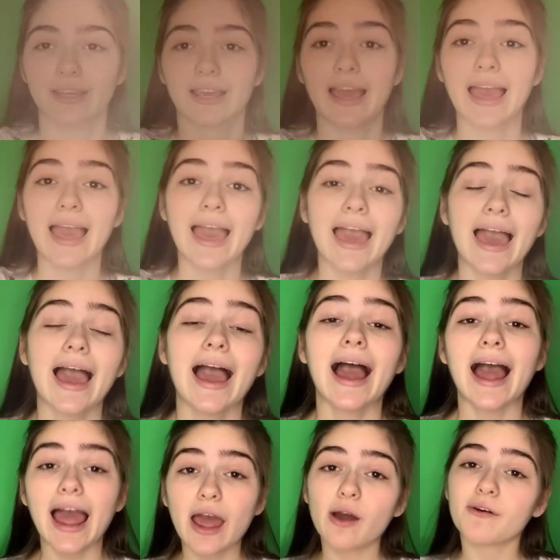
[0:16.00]
Ooh.
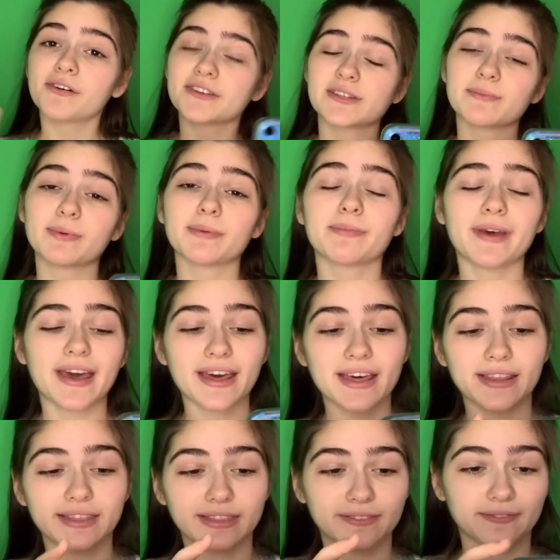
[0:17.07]
I already prepared
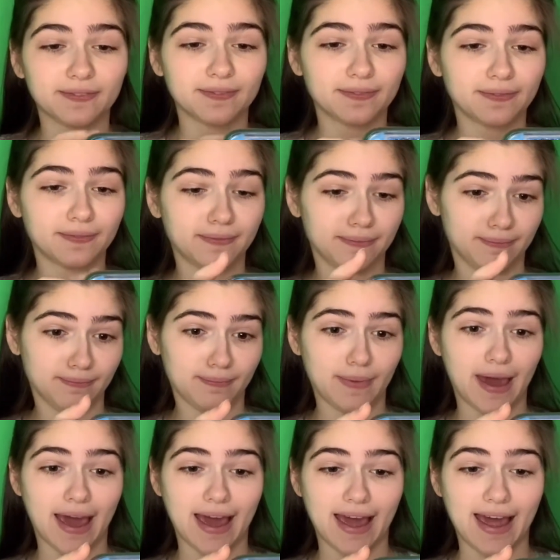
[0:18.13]

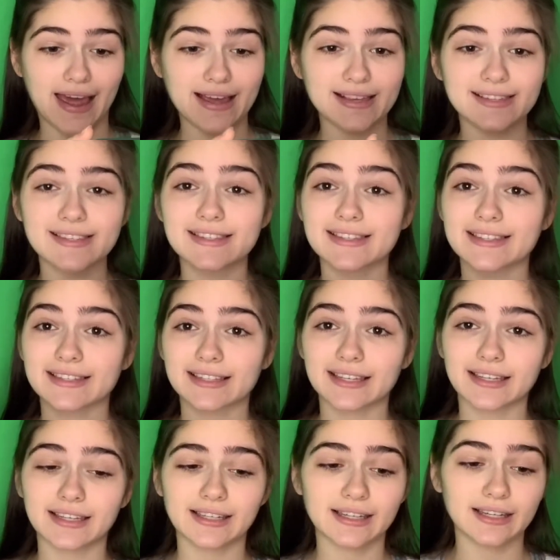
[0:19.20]
mask
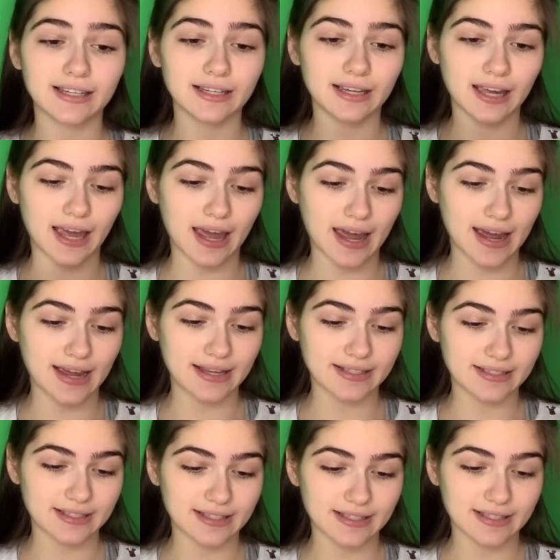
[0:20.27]
and
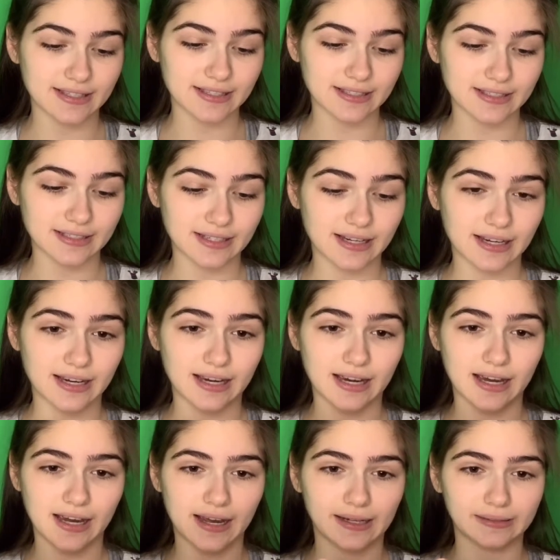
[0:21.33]

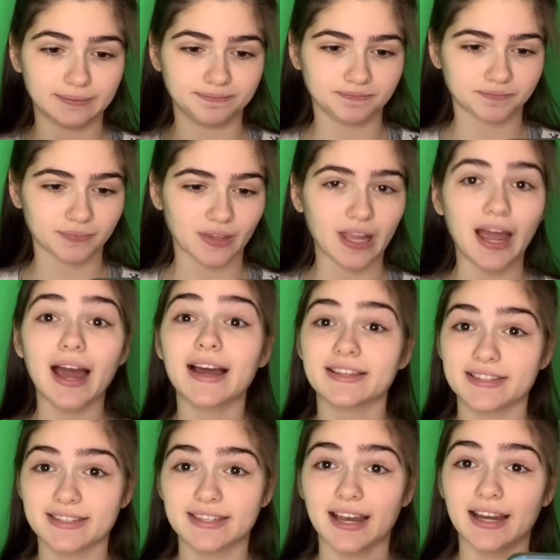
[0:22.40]
um, I
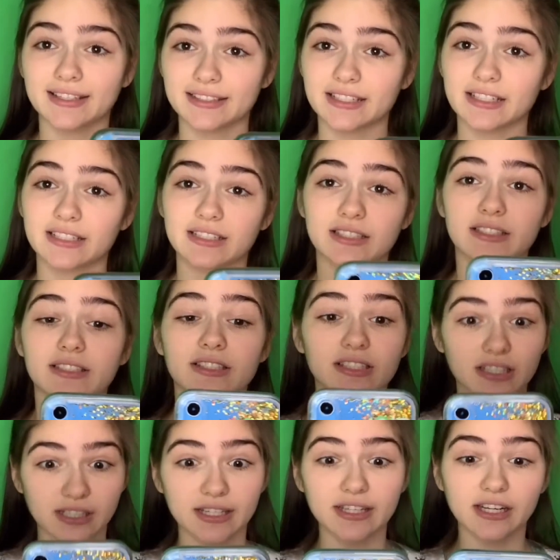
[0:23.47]
started
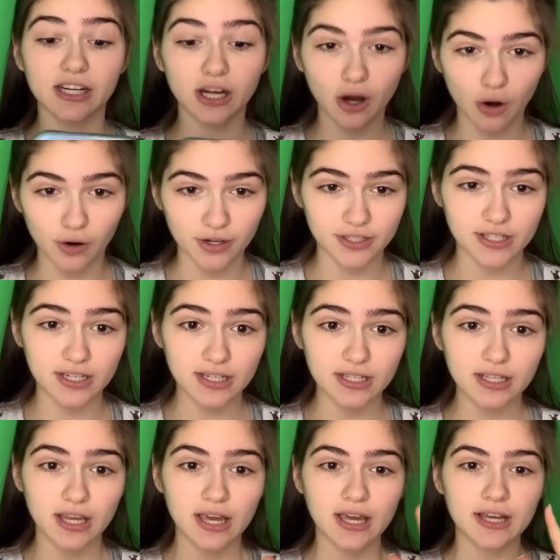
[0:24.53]
screen recording
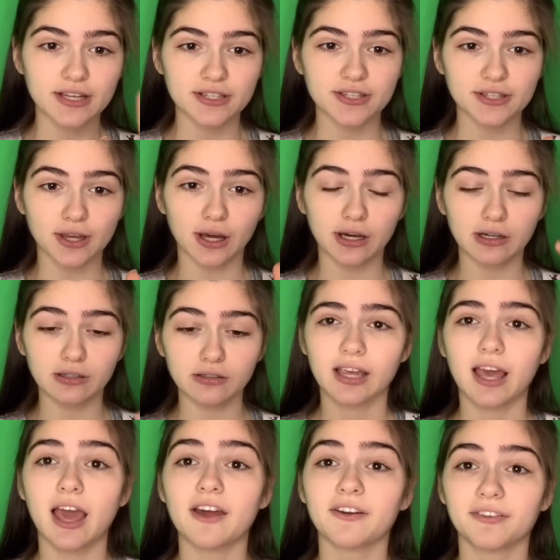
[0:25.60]
so
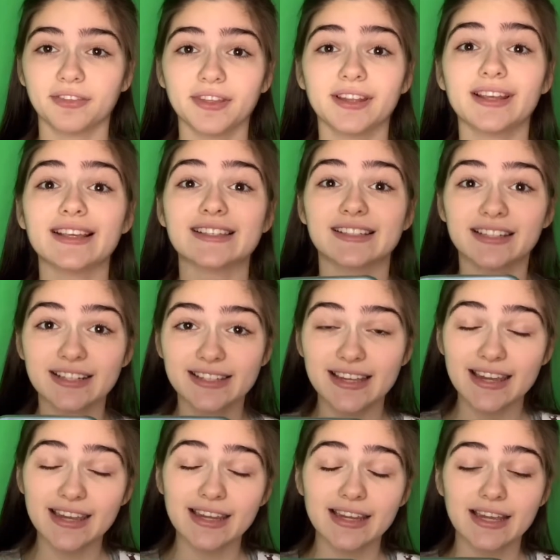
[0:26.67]
everything is ready
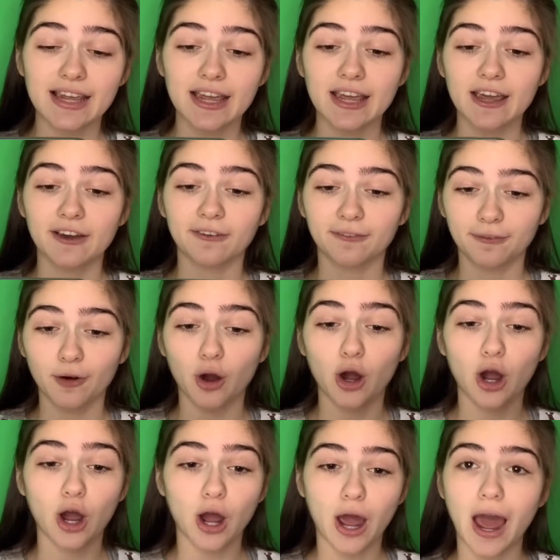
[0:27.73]

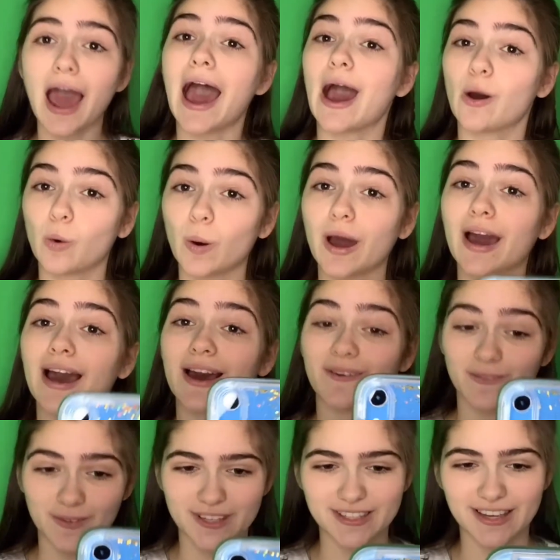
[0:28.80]
for our
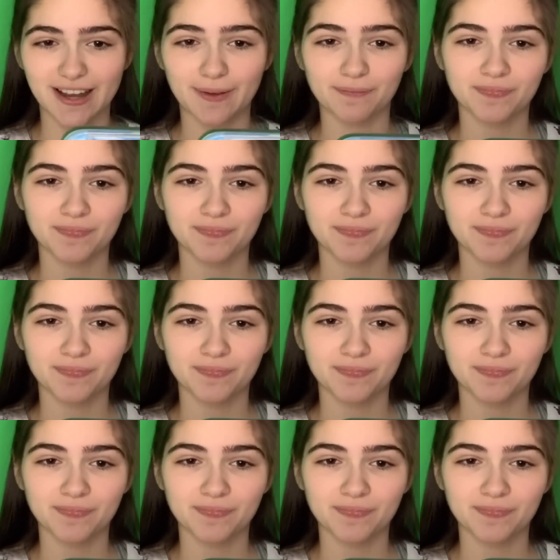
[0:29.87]
video.